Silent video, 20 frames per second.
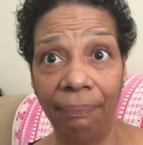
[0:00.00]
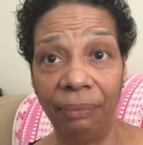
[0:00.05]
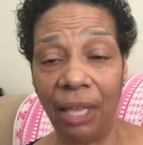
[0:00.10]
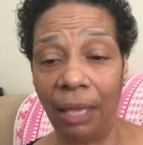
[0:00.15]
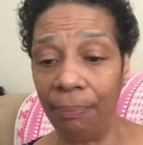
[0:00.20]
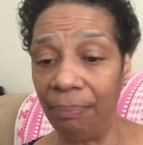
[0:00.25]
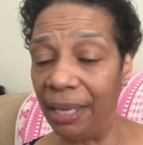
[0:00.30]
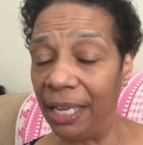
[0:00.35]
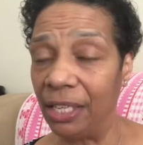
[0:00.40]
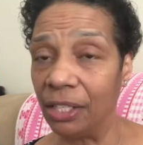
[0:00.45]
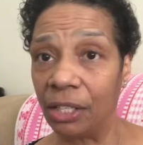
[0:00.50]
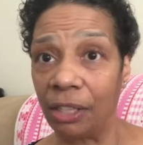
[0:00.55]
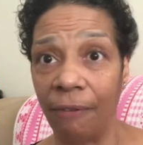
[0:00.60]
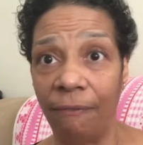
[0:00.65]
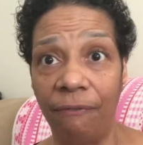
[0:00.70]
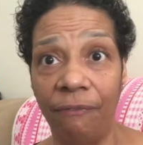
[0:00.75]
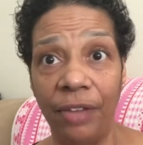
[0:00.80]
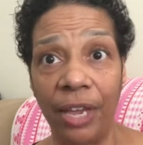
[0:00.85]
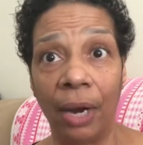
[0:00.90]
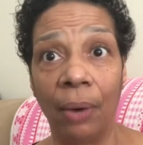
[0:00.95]
It means the
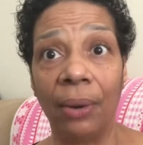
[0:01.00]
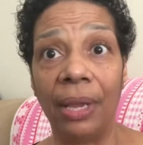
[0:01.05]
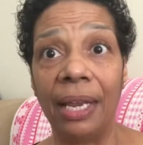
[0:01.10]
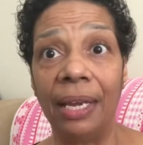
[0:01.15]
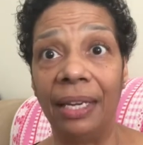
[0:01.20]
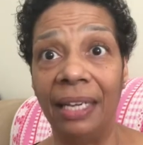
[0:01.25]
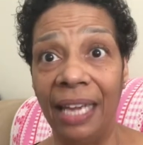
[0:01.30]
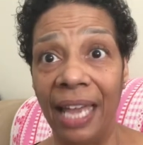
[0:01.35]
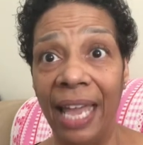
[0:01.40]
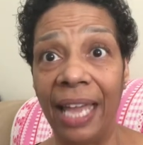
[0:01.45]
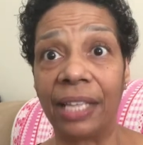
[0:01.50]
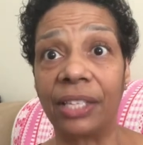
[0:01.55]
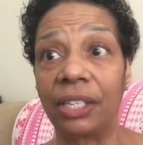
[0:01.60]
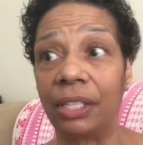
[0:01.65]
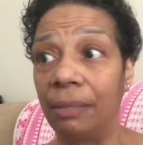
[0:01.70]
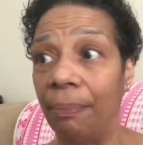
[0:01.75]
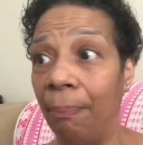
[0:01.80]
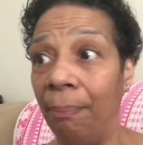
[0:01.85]
very next